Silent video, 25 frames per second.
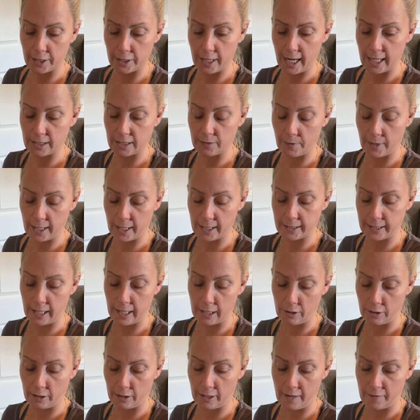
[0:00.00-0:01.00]
That's what I
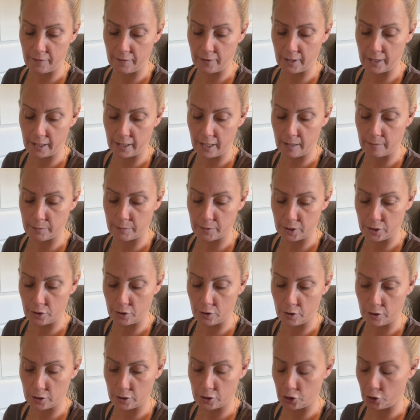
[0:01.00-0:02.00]
said. You're leveling up to
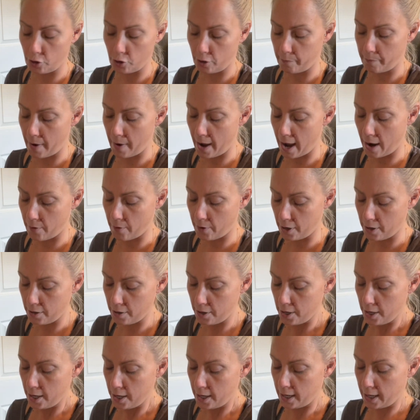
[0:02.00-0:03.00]
your power.
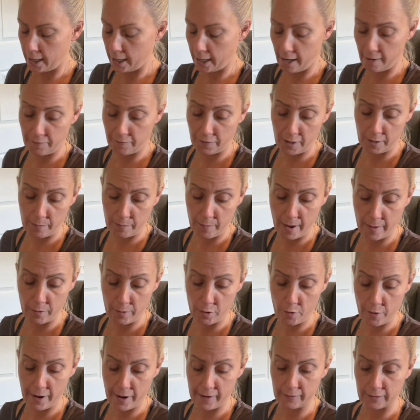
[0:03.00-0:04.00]
And I think maybe
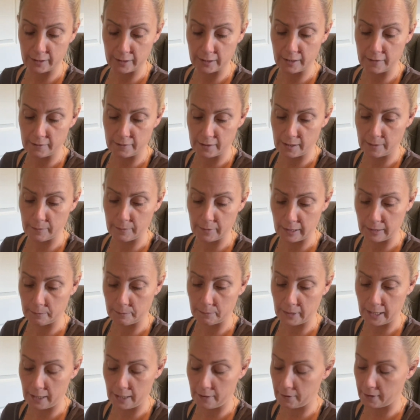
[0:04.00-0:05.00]
you have to leave some of them
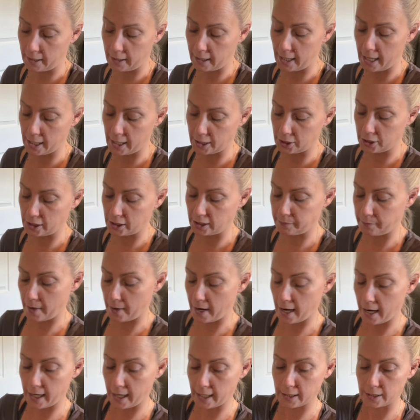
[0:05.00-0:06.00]
caring connections
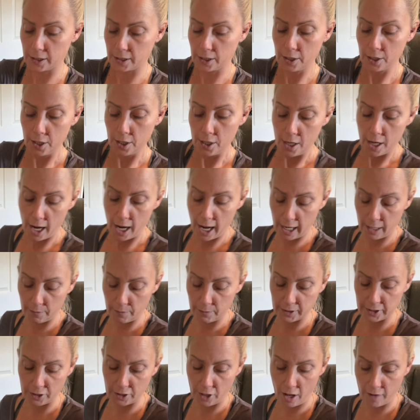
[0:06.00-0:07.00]
behind. How do
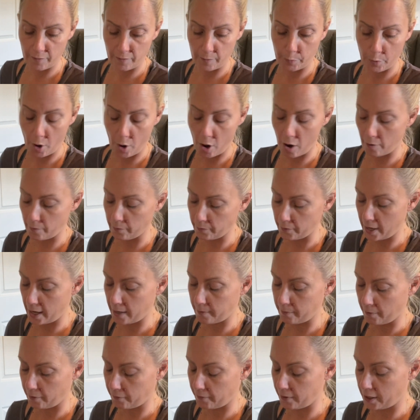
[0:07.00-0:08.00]
we solve a problem
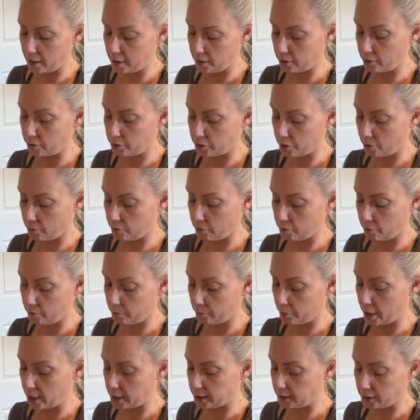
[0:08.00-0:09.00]
like Maria? You don't. You
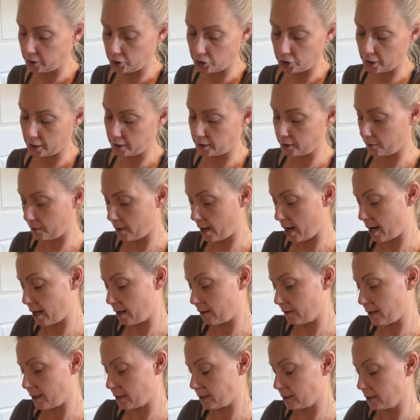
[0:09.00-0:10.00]
embrace the shits, okay?
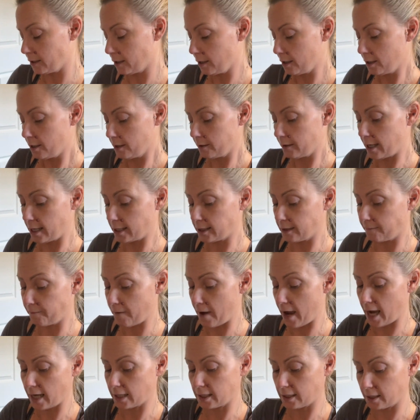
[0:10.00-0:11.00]
And that's a
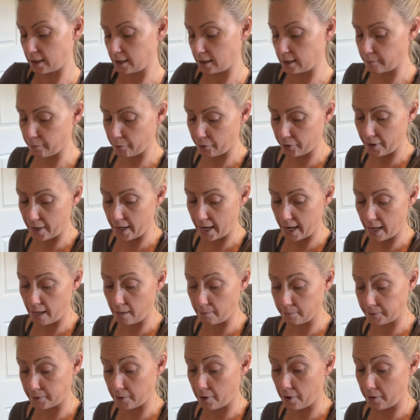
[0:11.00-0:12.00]
fact, because Maria
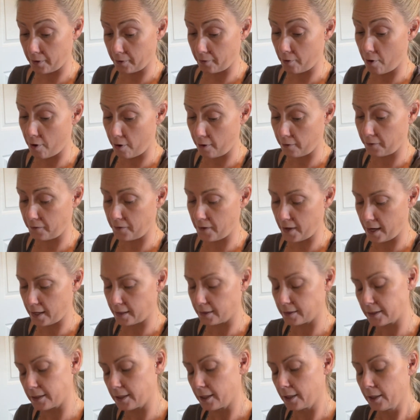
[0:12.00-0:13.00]
helps all the
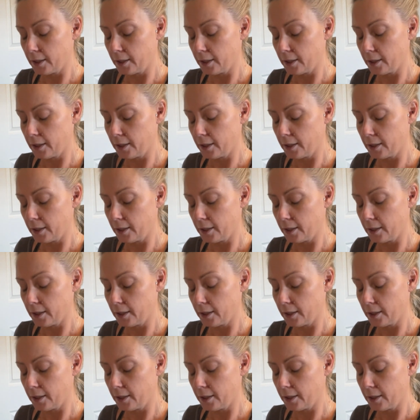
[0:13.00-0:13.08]
things.